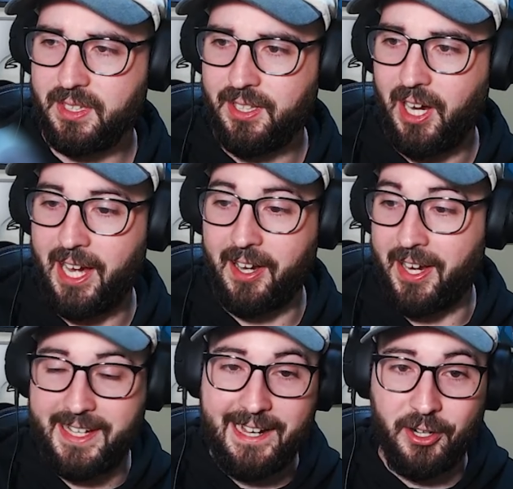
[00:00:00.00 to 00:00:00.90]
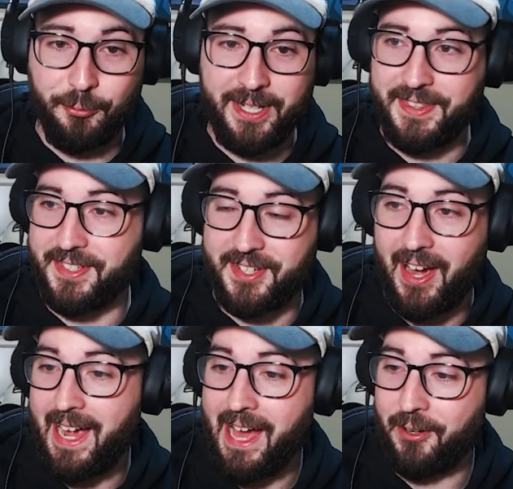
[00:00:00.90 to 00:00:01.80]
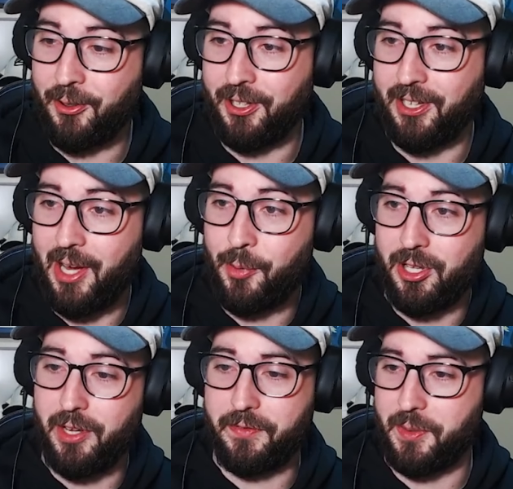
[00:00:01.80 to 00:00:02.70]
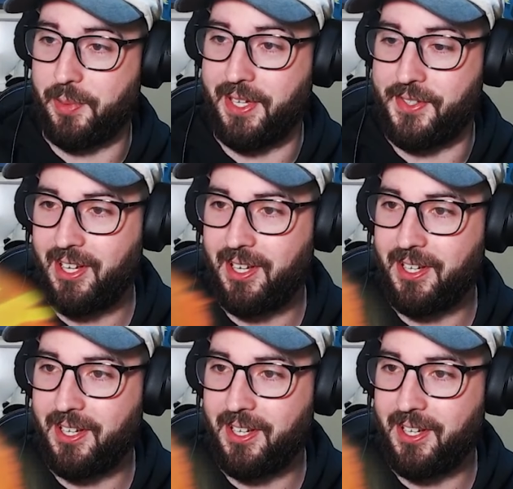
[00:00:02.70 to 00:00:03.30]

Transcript: I cannot read this guy at all. I'm all over the place.